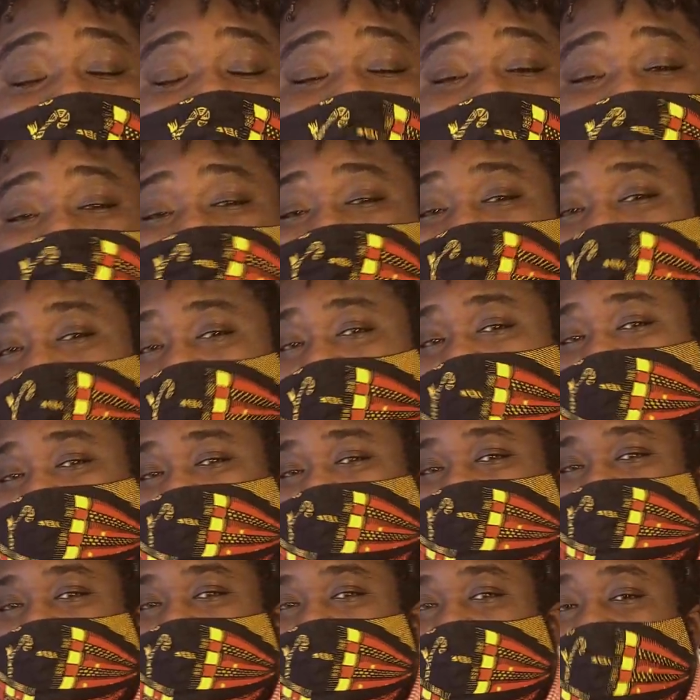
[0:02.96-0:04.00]
Now today is a
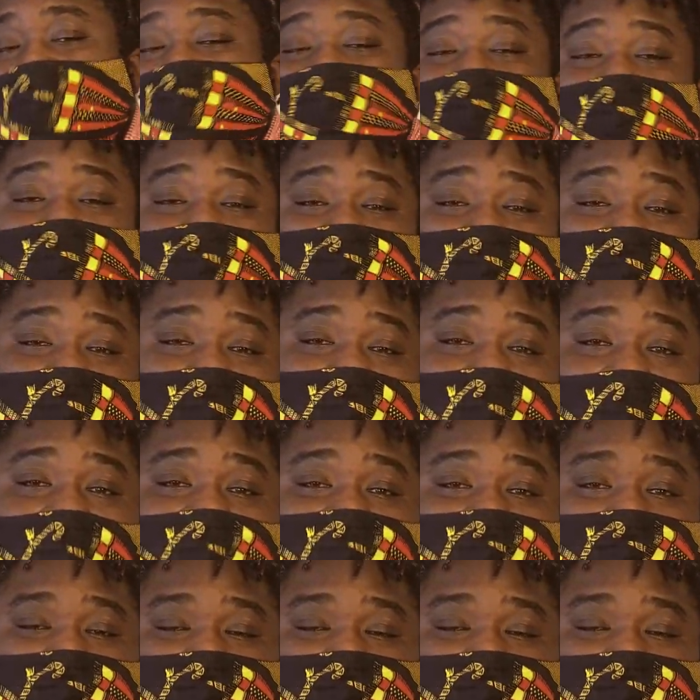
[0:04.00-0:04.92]
video. I've done a video like this.